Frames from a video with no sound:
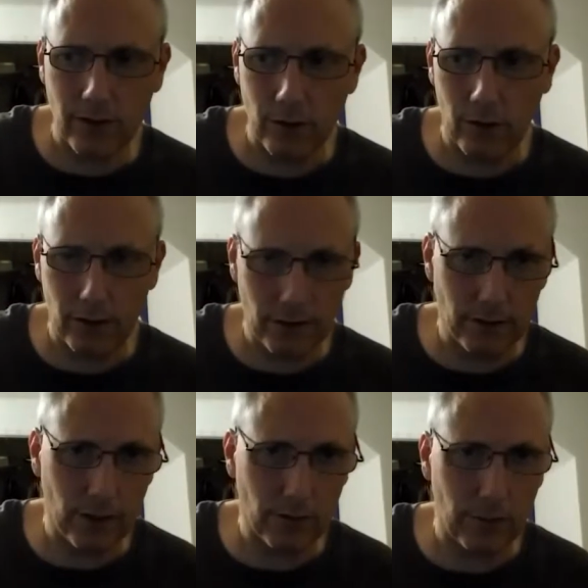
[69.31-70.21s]
to it and
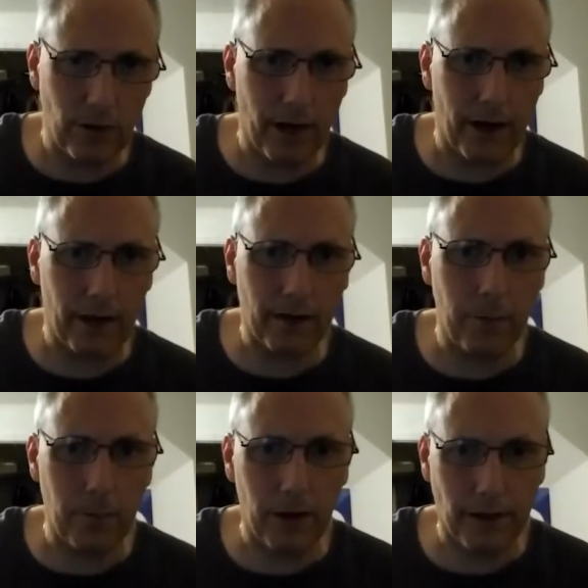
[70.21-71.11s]
just put out a
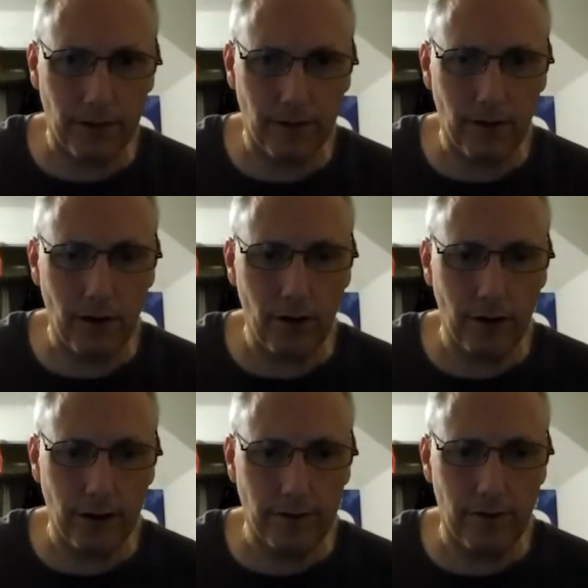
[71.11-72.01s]
complete
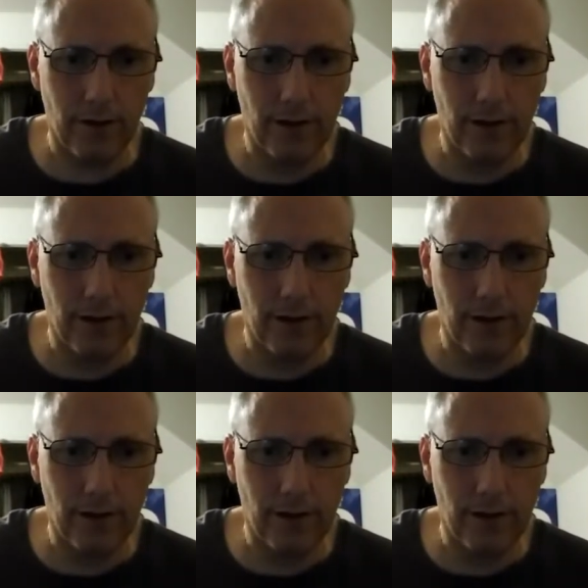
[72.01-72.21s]
series.